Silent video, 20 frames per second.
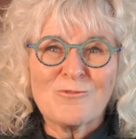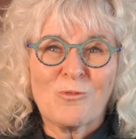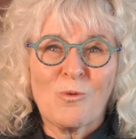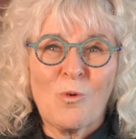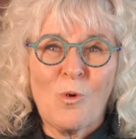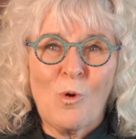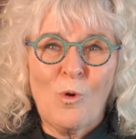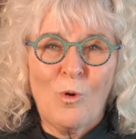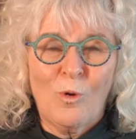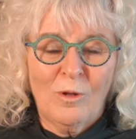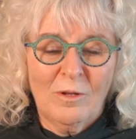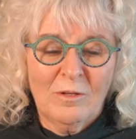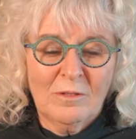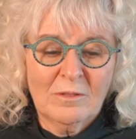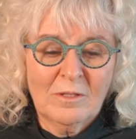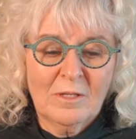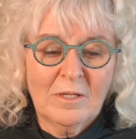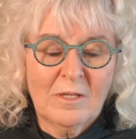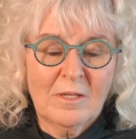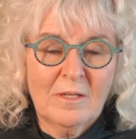role,
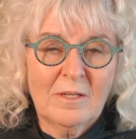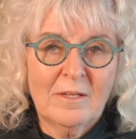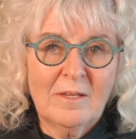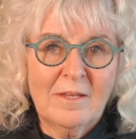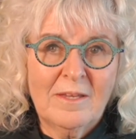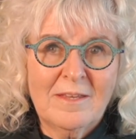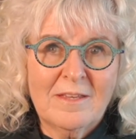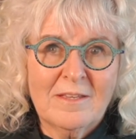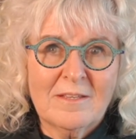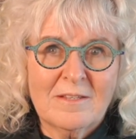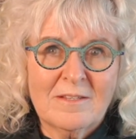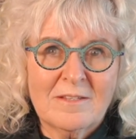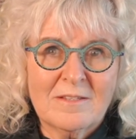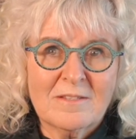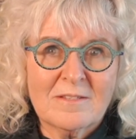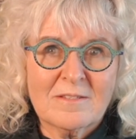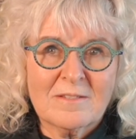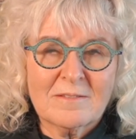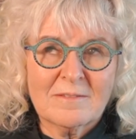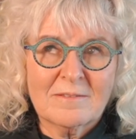
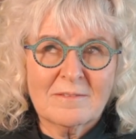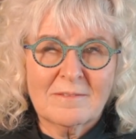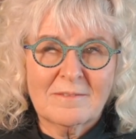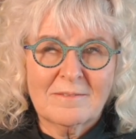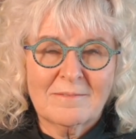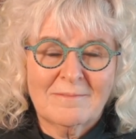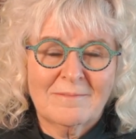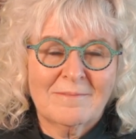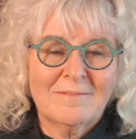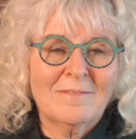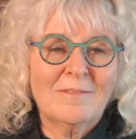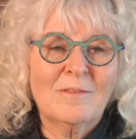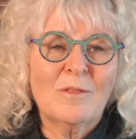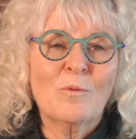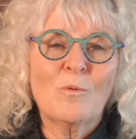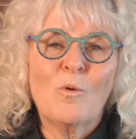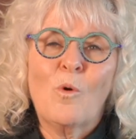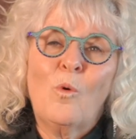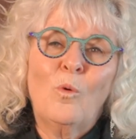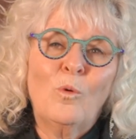is the
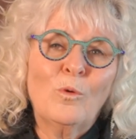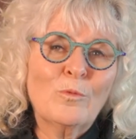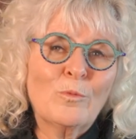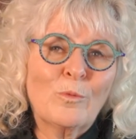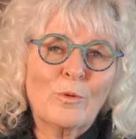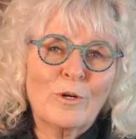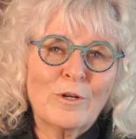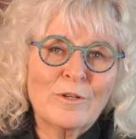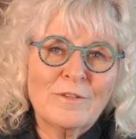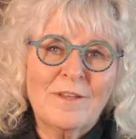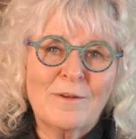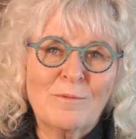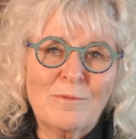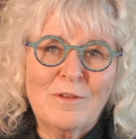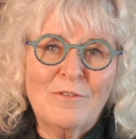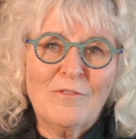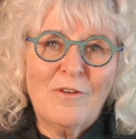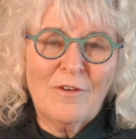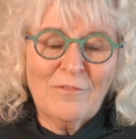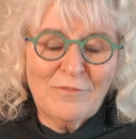old word that
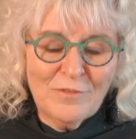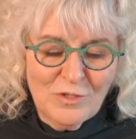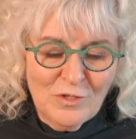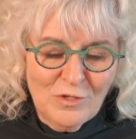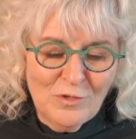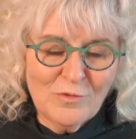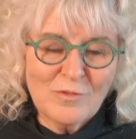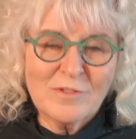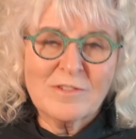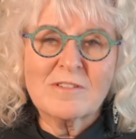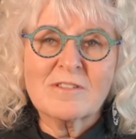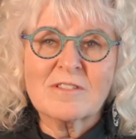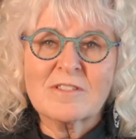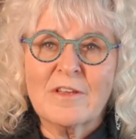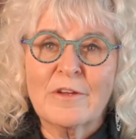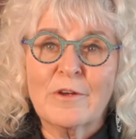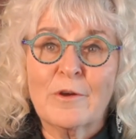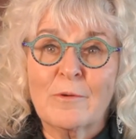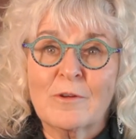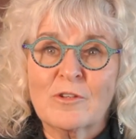we've often used is
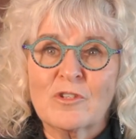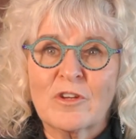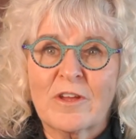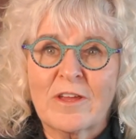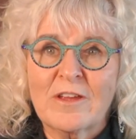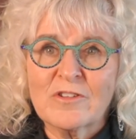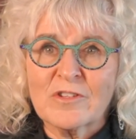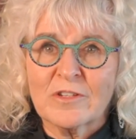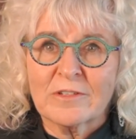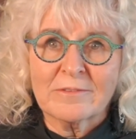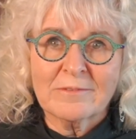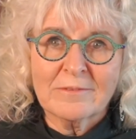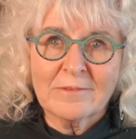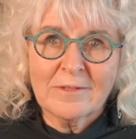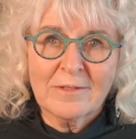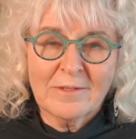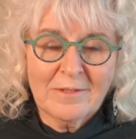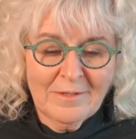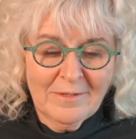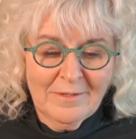psychoeducation,
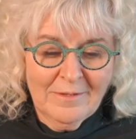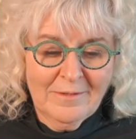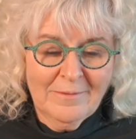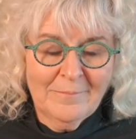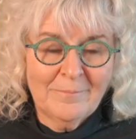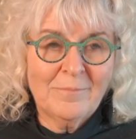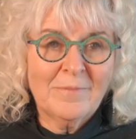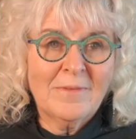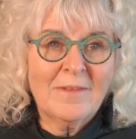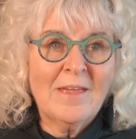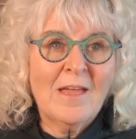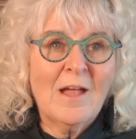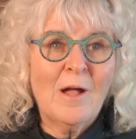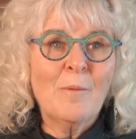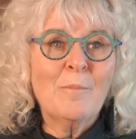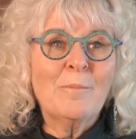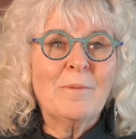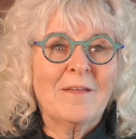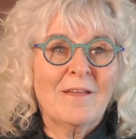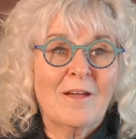
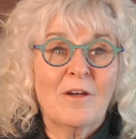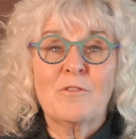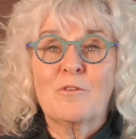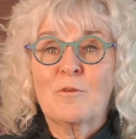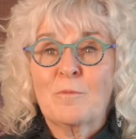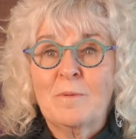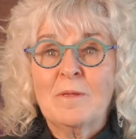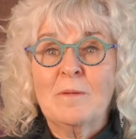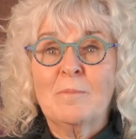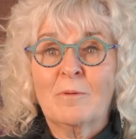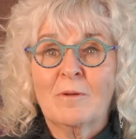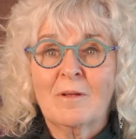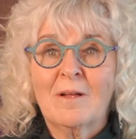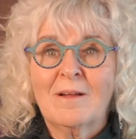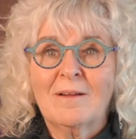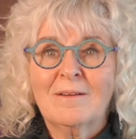helping other people